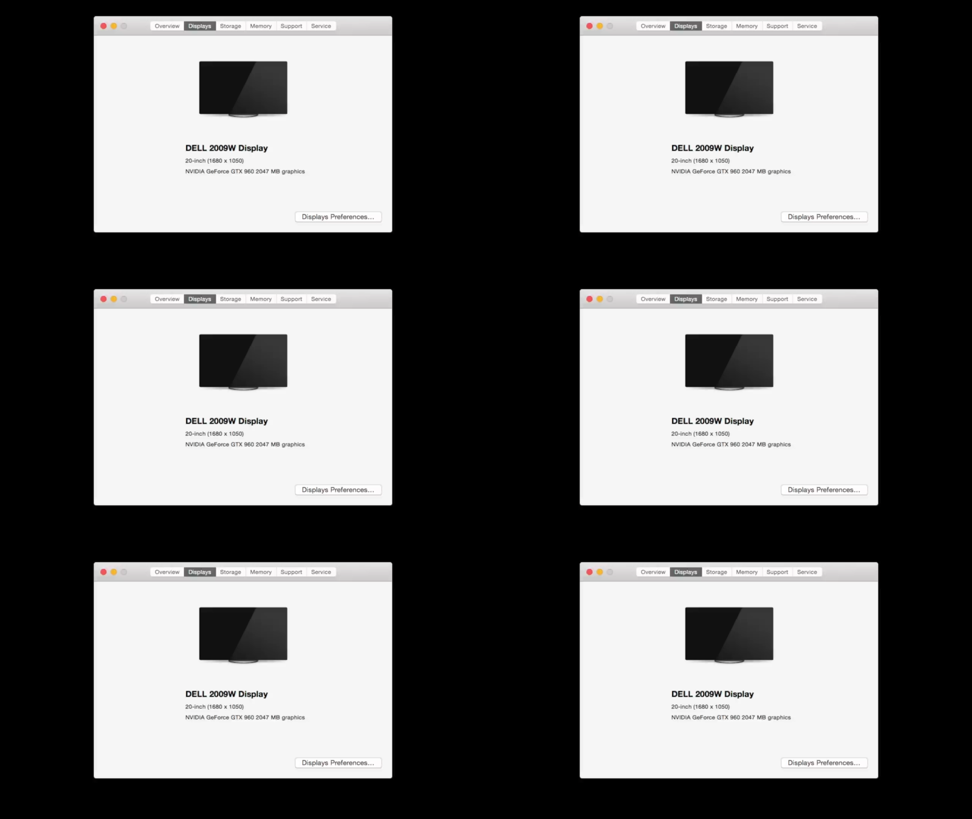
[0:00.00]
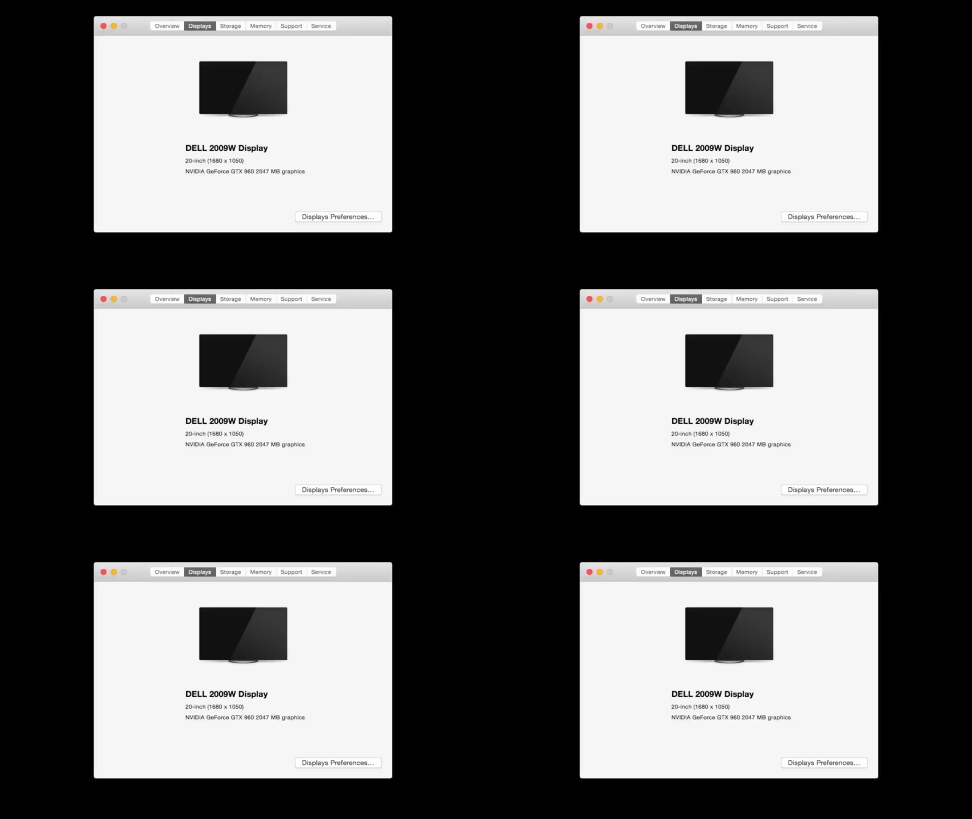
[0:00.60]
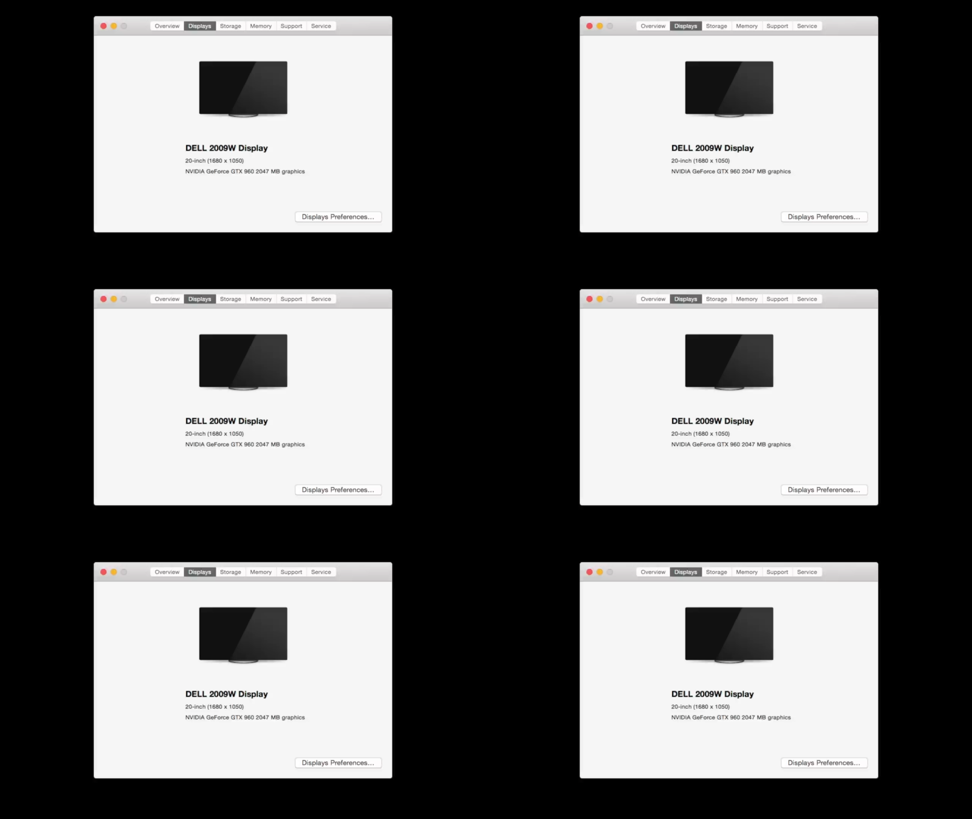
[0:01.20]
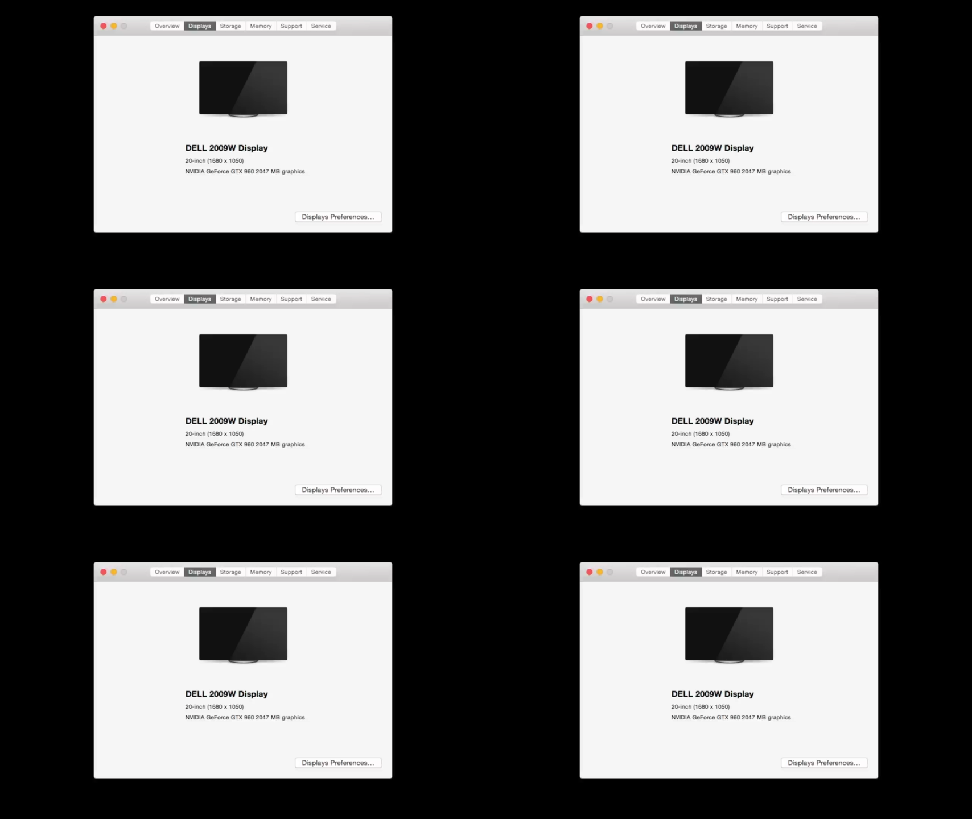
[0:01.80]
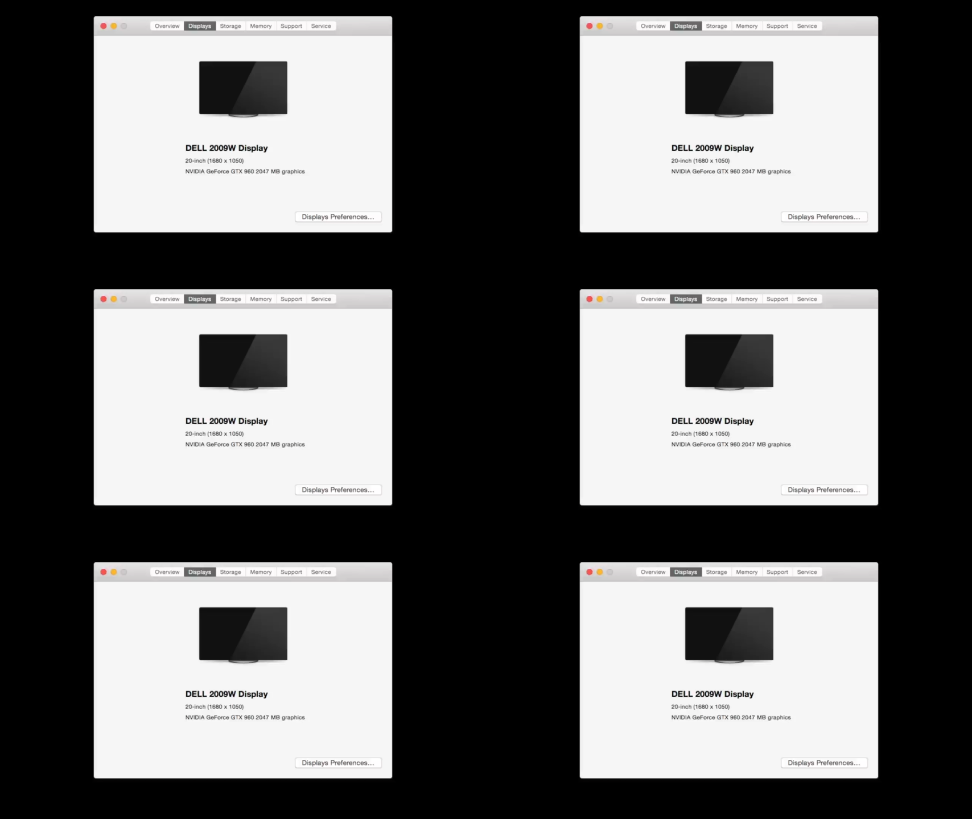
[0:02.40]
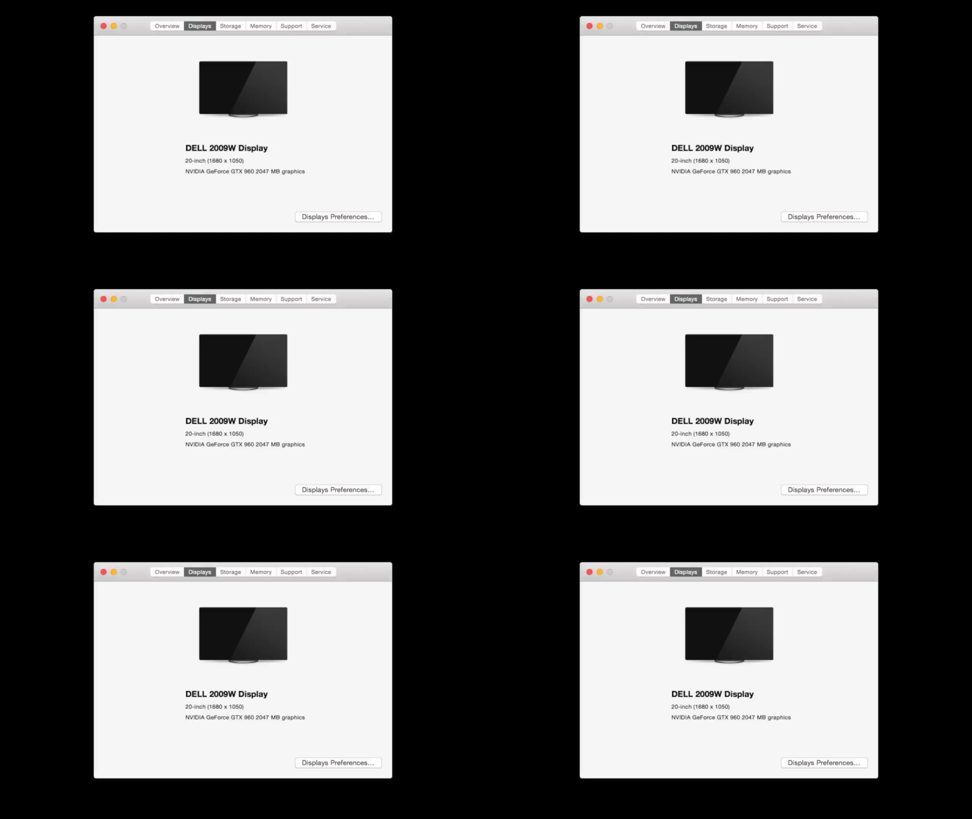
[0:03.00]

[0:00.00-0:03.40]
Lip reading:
No face is visible, so there are no lips to read.